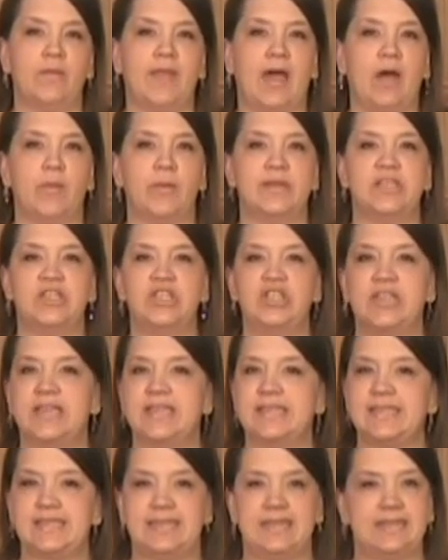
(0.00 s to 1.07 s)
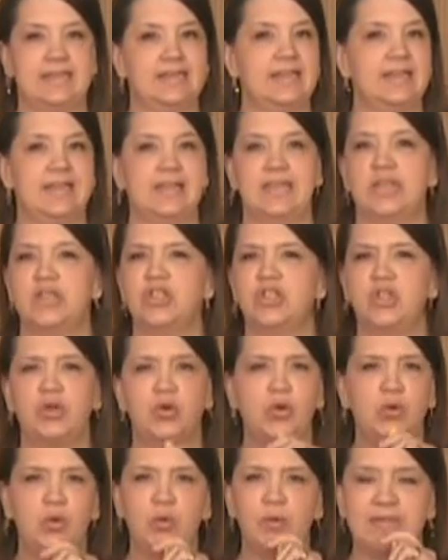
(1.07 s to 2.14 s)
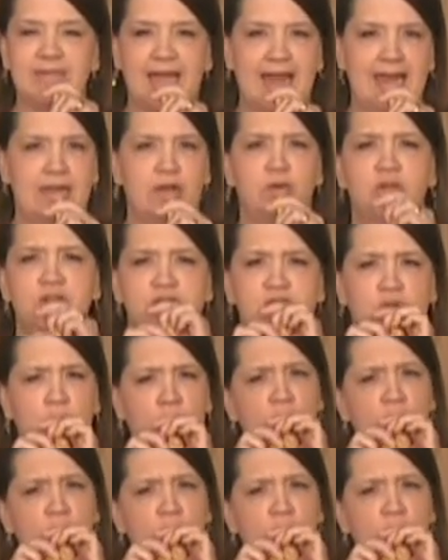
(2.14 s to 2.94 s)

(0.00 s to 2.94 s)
that was just too tight? You just